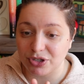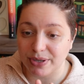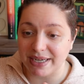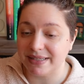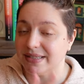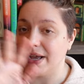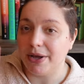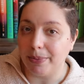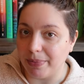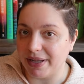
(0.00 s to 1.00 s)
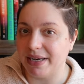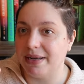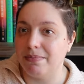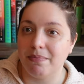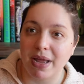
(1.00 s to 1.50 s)
choice, but
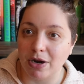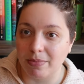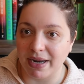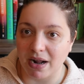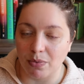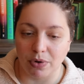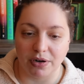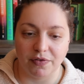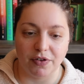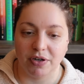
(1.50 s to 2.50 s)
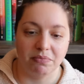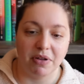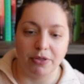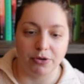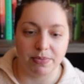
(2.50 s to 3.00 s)
it may or may not work for
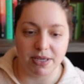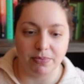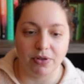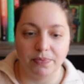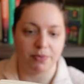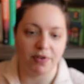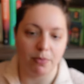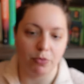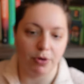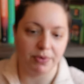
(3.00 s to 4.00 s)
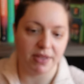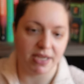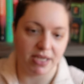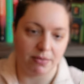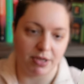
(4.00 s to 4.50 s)
other people. We've got more with
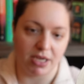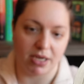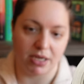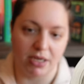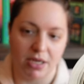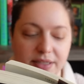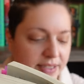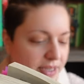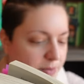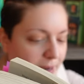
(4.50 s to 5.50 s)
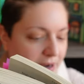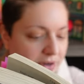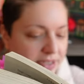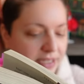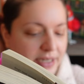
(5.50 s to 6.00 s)
Nehemia. It says
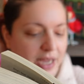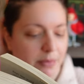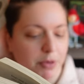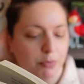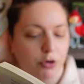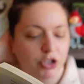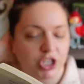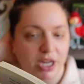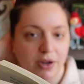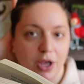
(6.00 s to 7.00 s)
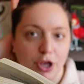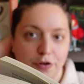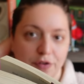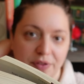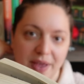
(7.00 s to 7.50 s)
Perrington had been pushing
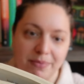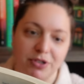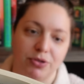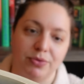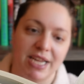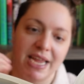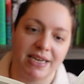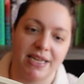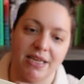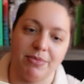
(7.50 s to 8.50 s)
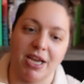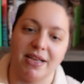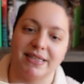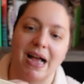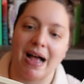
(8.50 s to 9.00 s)
for them to take Nehemia
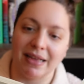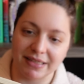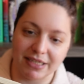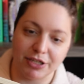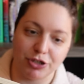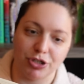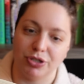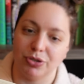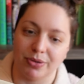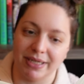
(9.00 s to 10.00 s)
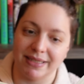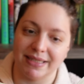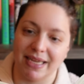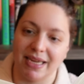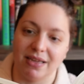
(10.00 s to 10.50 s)
as a hostage. Dorian's
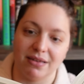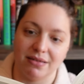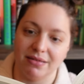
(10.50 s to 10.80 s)
like,